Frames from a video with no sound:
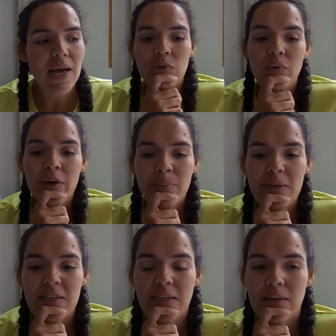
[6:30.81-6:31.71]
So I
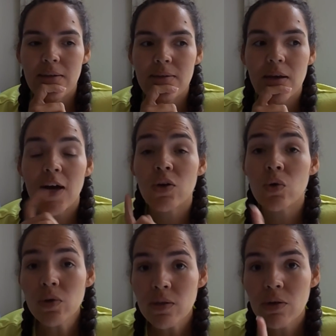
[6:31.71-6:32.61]
recommend Tina's. I
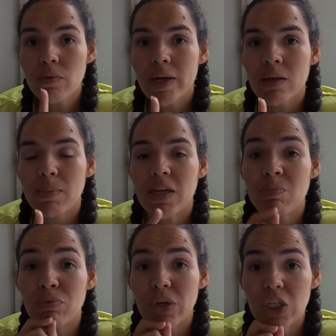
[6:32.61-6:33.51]
also recommend
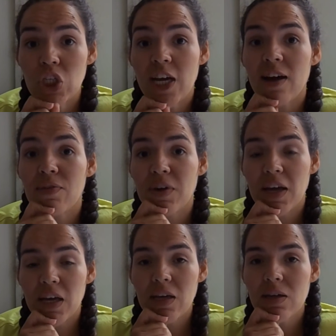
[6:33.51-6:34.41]
Bridge
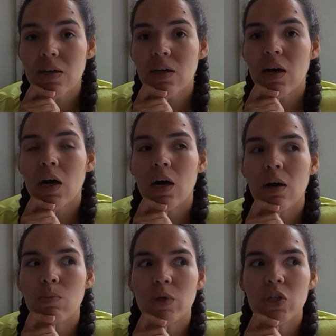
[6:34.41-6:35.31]
Cafe,
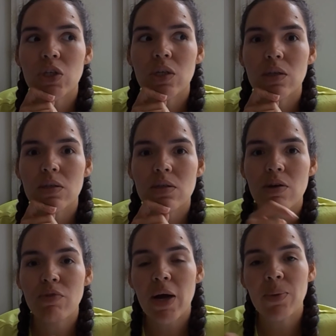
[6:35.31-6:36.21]
which is
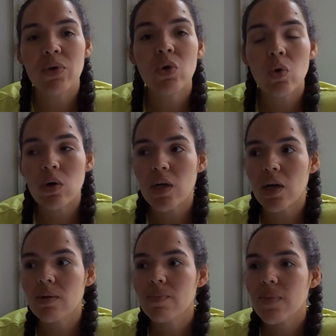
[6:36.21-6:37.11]
around the
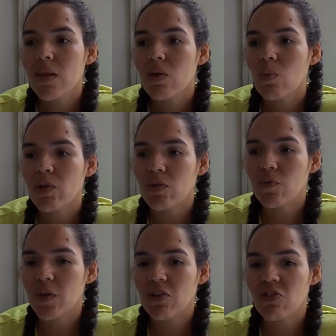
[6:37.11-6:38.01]
corner. When you
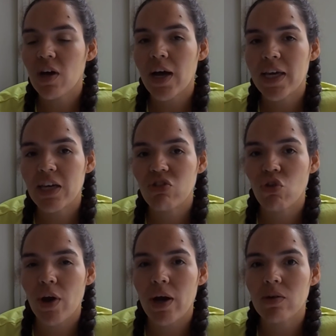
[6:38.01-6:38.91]
finish the hiking
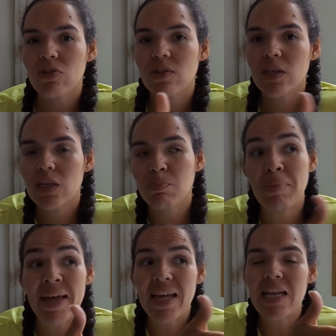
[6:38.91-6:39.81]
trail, just
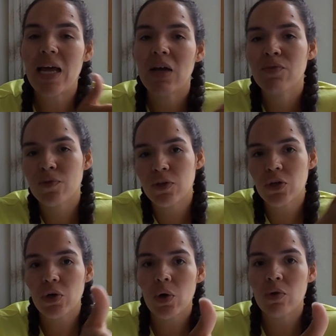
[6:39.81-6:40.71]
bear left and
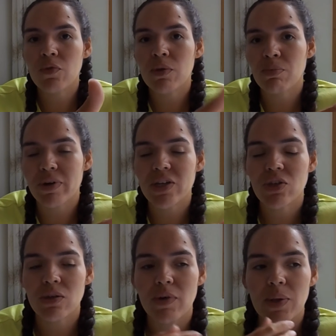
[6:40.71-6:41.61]
go over the bridge,
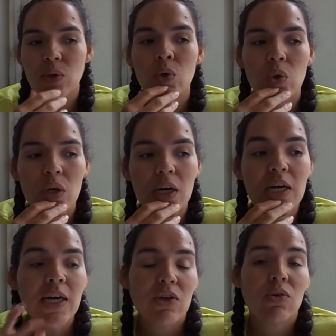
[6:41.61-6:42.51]
and around the corner
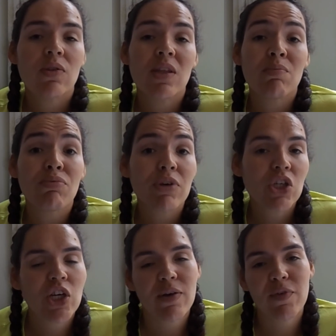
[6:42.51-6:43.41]
you'll see the
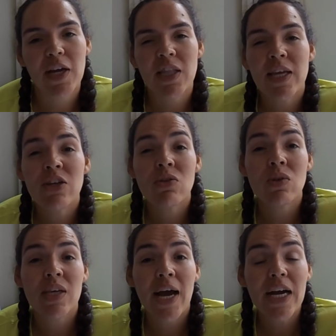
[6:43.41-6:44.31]
Bridge Cafe, and they do
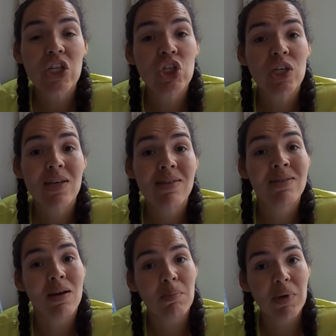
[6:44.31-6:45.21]
yak cheese
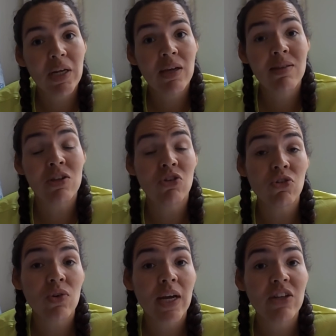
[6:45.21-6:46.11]
dumplings and
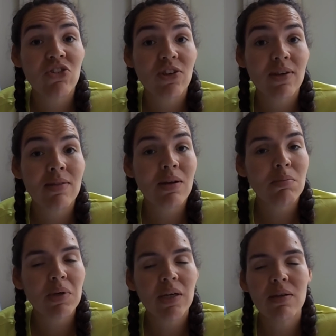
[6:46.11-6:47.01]
Yunnan cheese
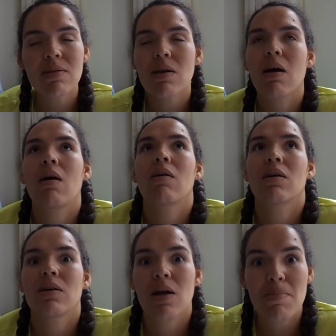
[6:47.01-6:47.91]
dumplings. Oh,
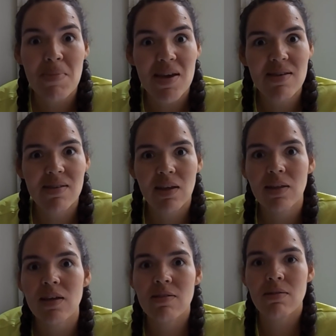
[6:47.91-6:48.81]
amazing, and
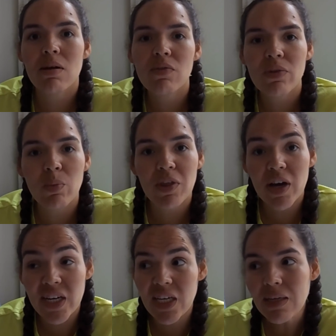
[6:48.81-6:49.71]
they serve them with
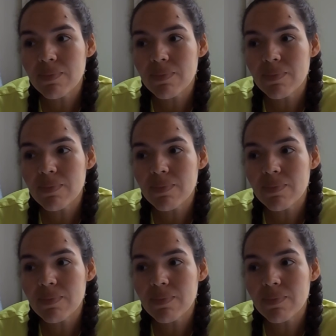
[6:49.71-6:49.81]
honey.